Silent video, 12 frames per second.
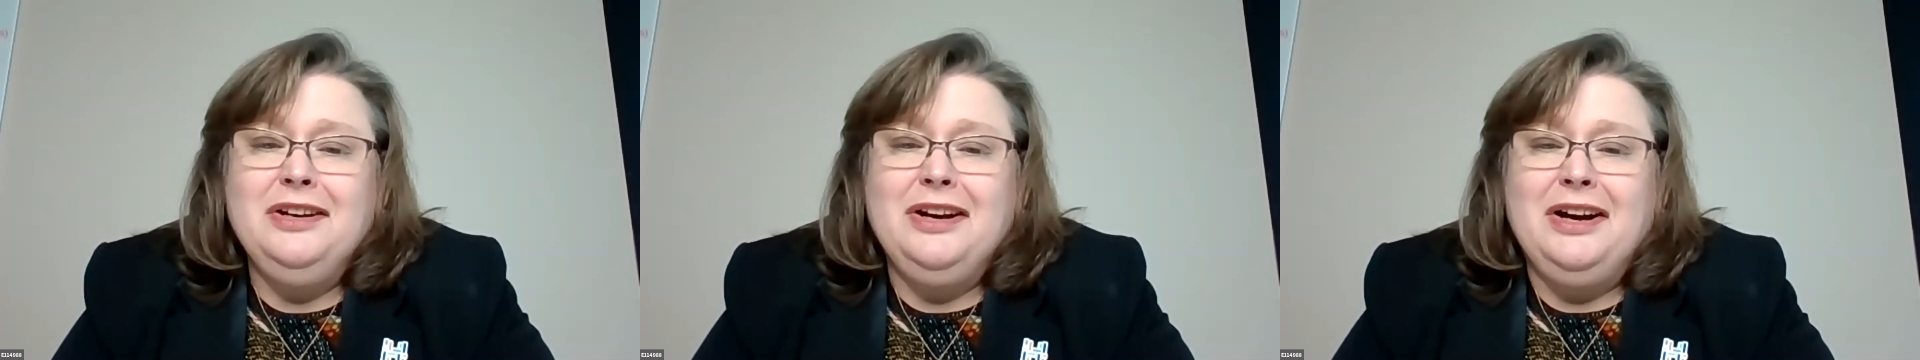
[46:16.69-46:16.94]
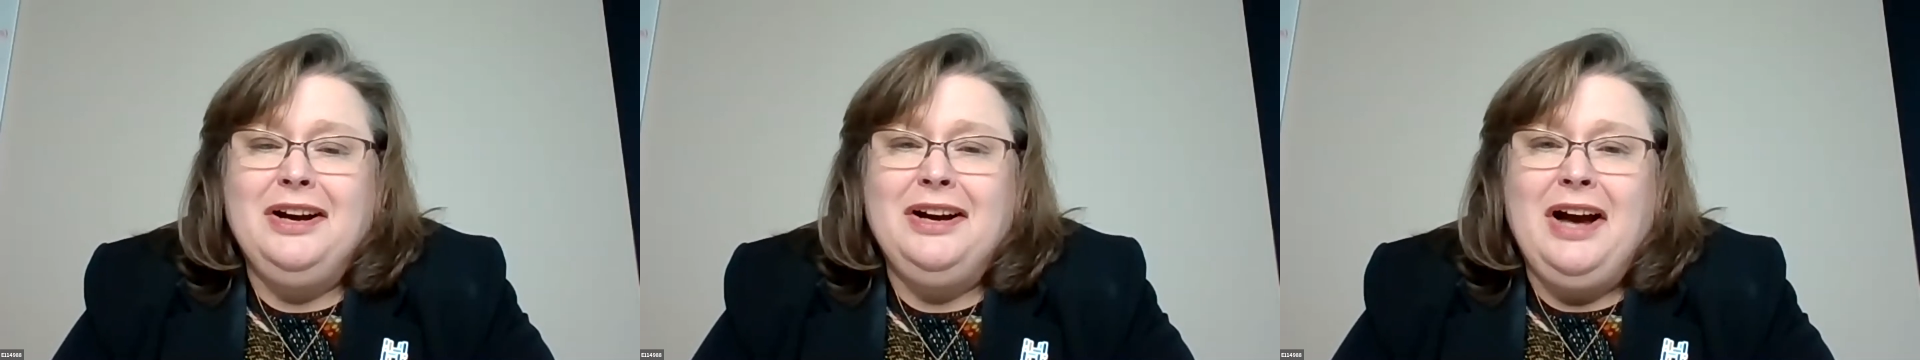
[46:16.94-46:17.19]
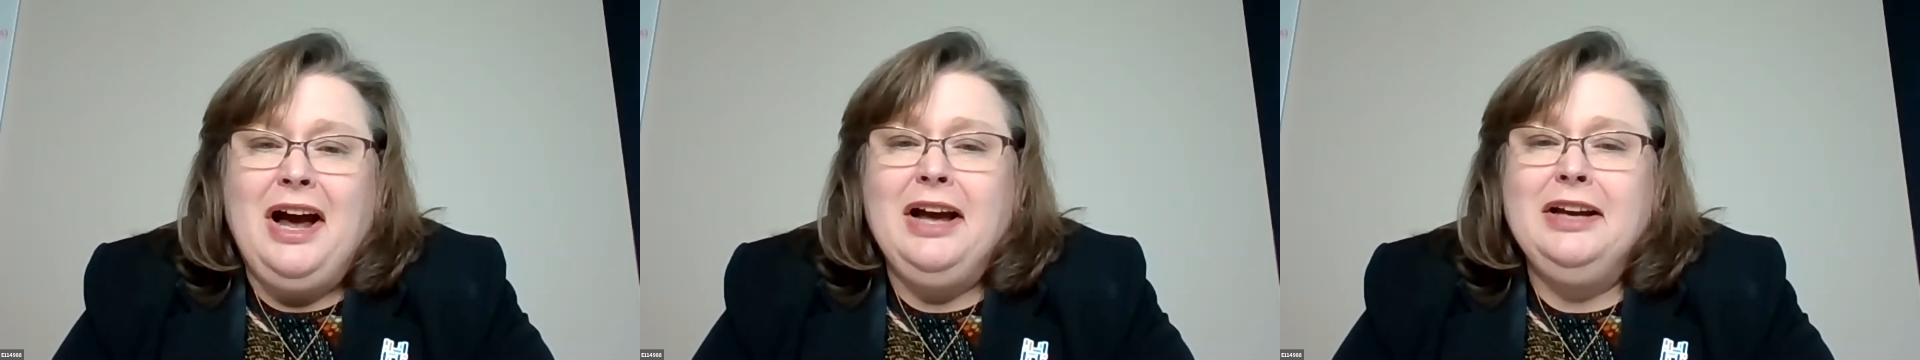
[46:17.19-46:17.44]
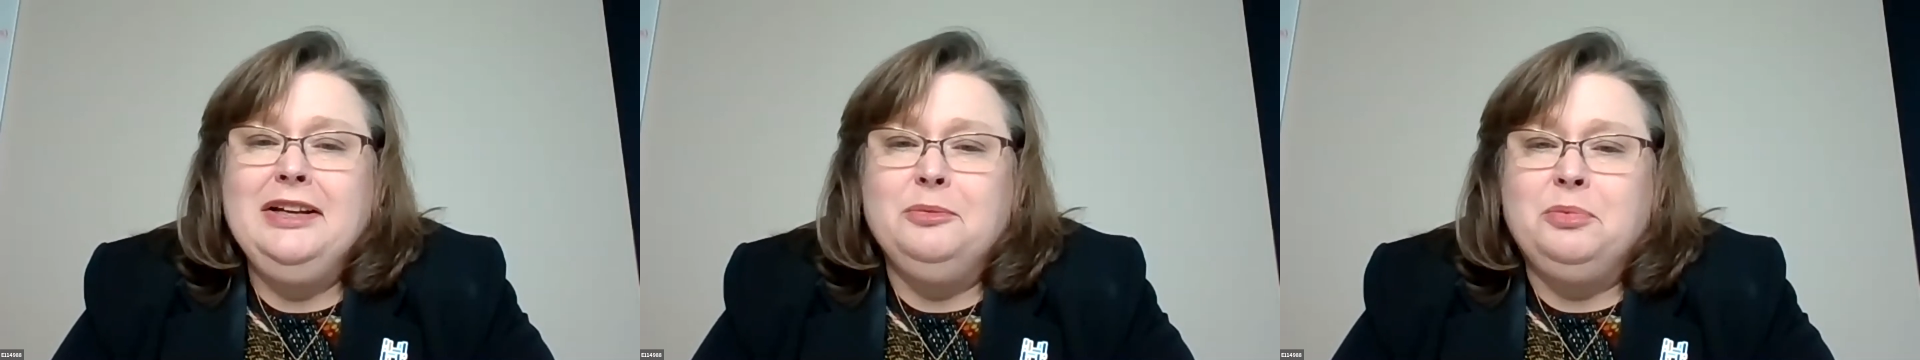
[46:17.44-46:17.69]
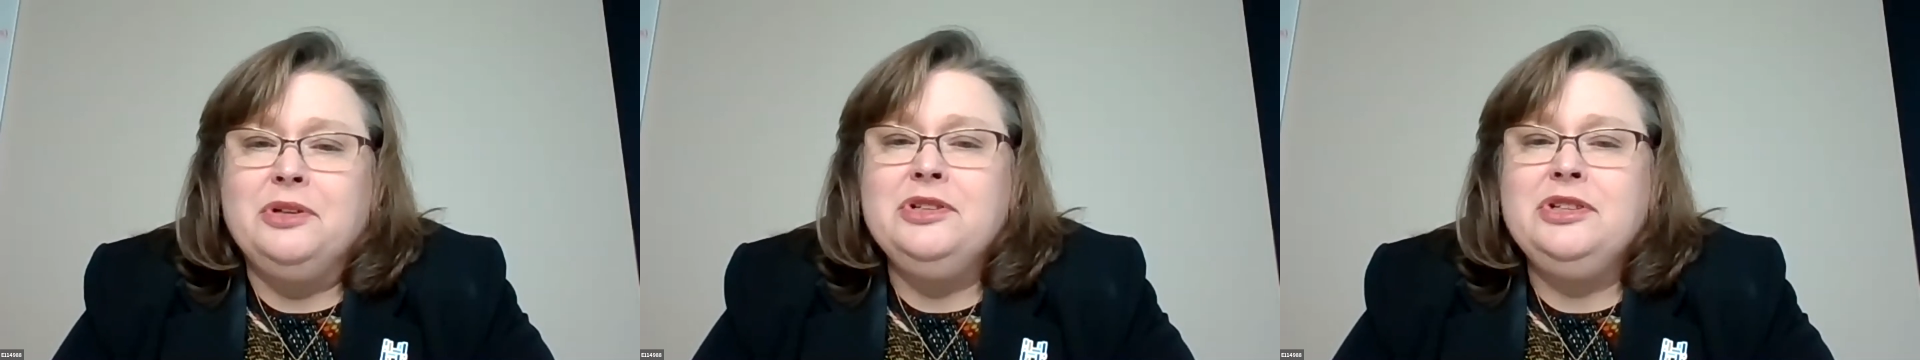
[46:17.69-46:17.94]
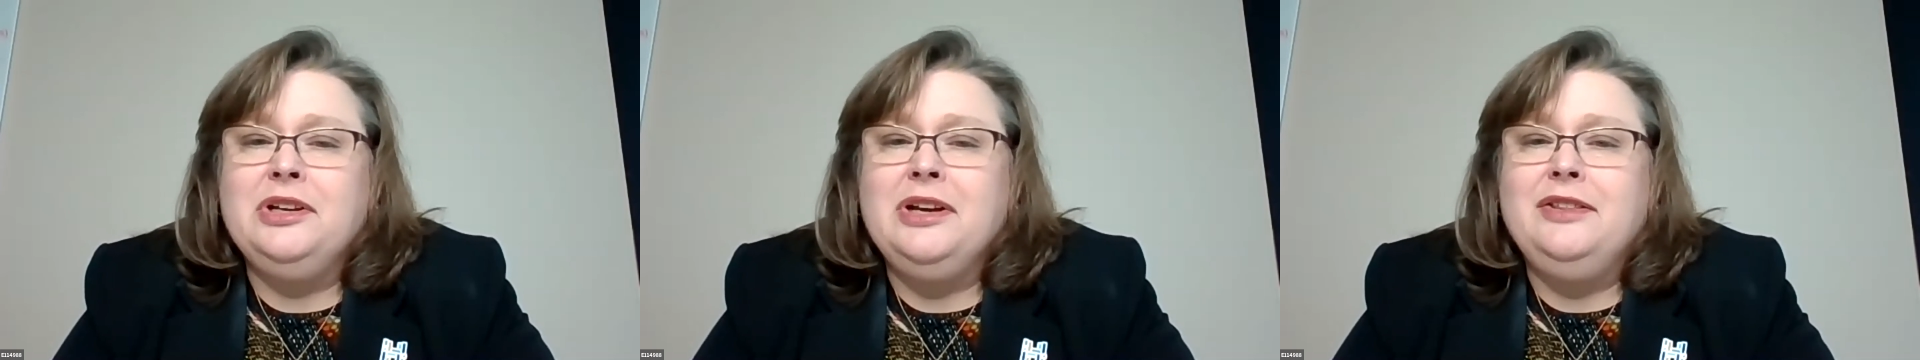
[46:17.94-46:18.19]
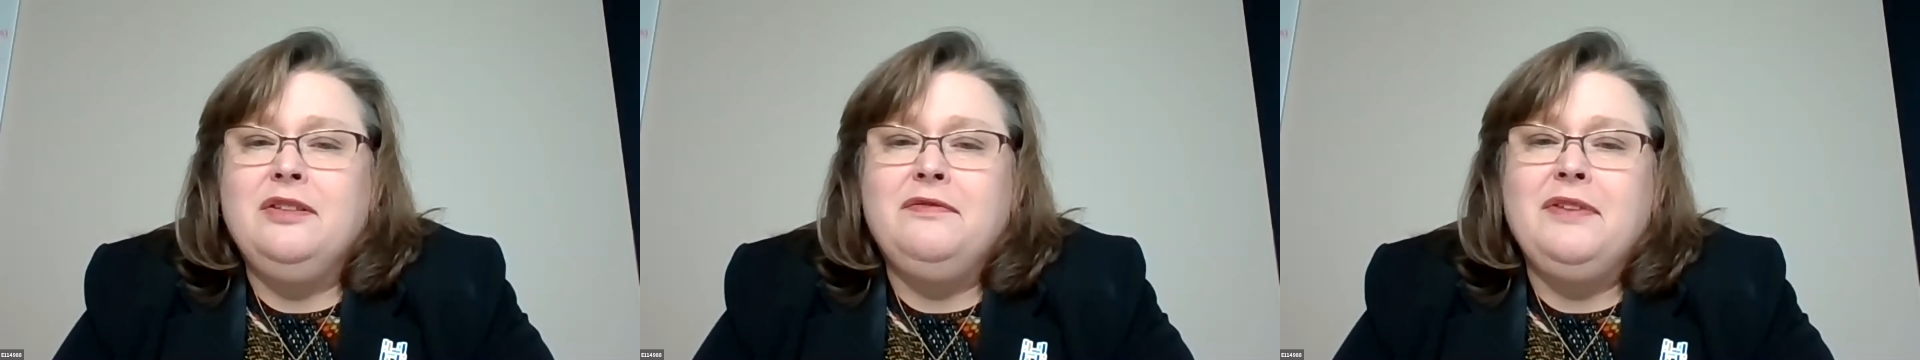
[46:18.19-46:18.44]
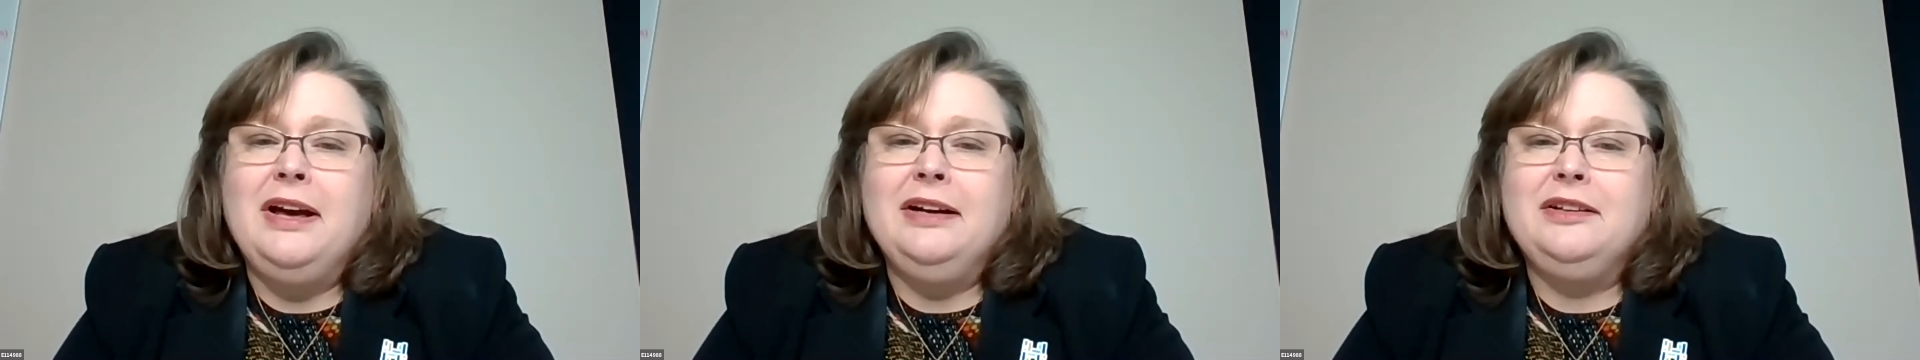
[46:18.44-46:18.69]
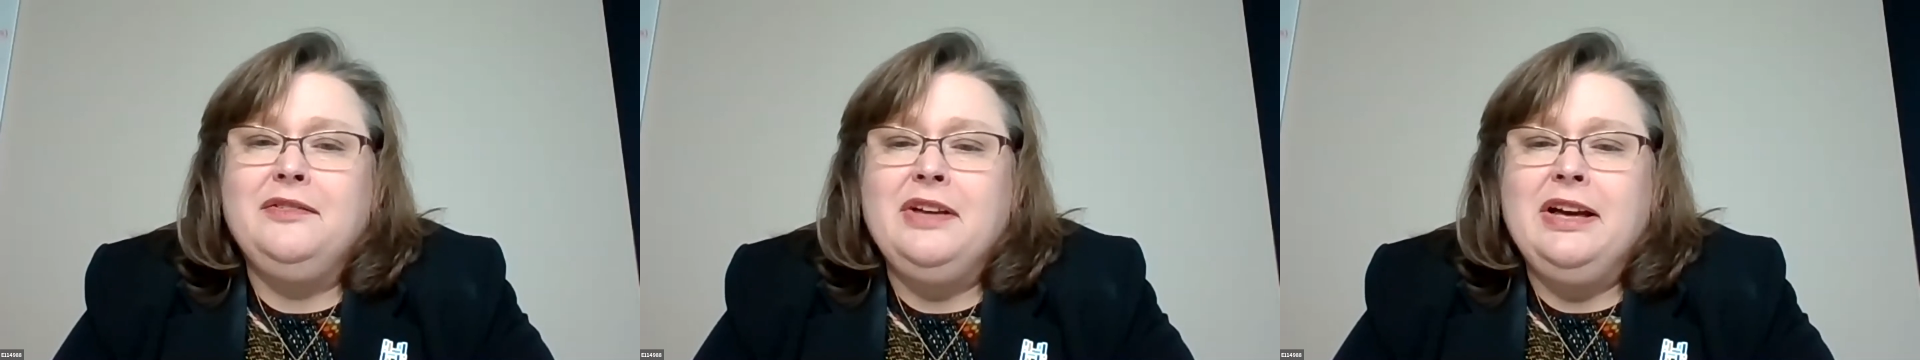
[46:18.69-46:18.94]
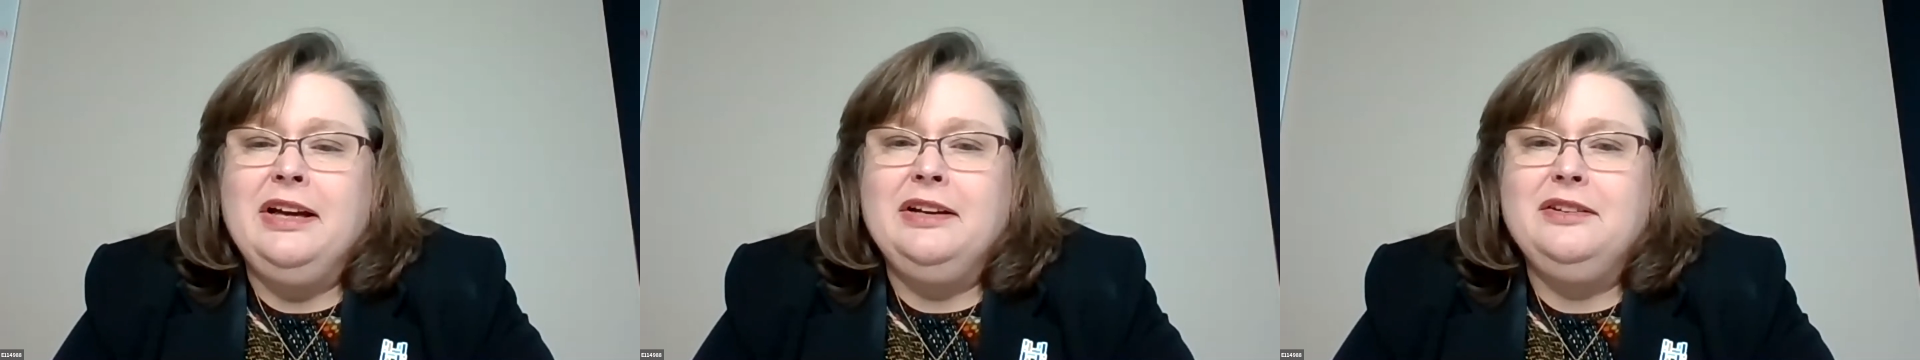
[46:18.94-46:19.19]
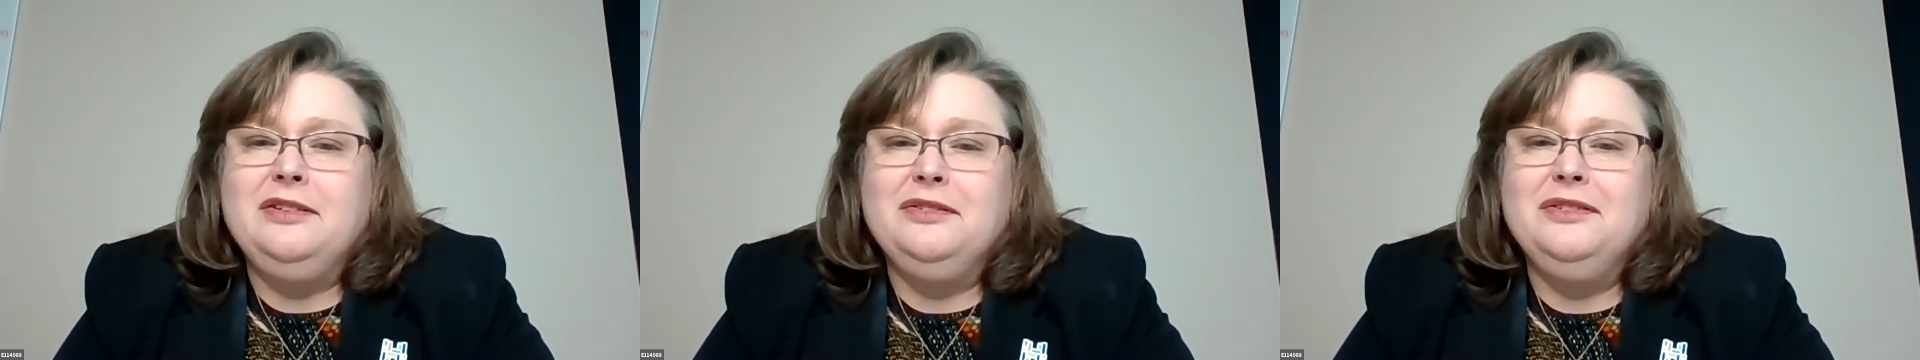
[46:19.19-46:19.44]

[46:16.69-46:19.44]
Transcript: I appreciate the fact that